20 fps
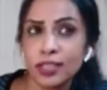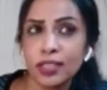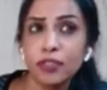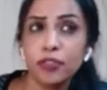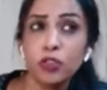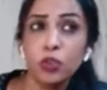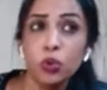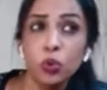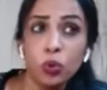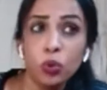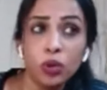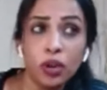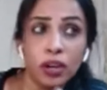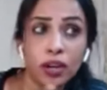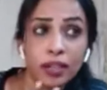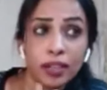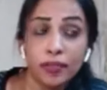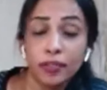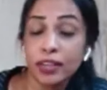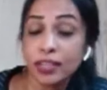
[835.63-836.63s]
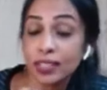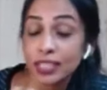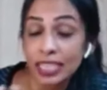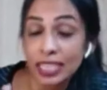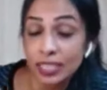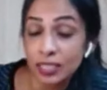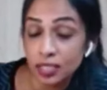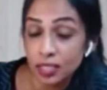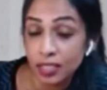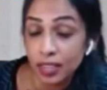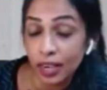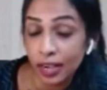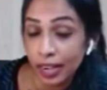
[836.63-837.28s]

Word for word: If it is Easter,